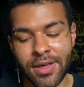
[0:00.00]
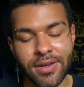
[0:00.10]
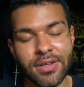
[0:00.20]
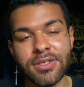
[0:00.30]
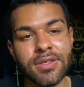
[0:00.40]

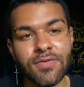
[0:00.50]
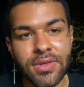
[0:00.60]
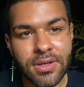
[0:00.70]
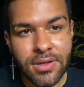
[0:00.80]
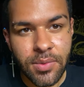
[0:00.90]
initially
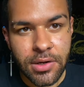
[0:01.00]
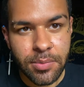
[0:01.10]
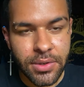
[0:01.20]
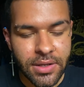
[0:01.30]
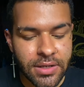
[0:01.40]
really didn't want to
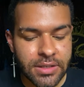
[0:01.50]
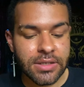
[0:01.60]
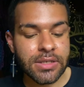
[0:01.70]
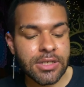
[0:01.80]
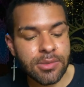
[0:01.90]
put any
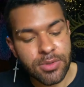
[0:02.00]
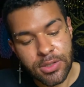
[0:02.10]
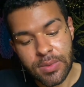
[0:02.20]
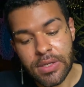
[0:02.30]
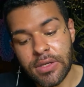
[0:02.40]
distance
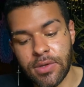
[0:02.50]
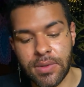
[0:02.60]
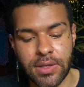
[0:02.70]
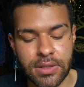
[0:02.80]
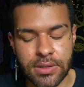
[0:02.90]
between you
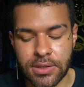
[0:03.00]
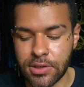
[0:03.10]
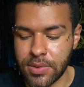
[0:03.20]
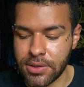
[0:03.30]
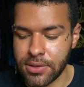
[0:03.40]
in that
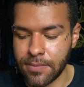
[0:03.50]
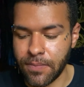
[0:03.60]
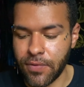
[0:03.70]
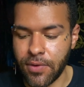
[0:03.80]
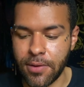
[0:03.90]
situation,
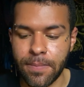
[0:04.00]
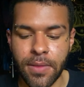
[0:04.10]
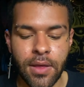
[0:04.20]
right?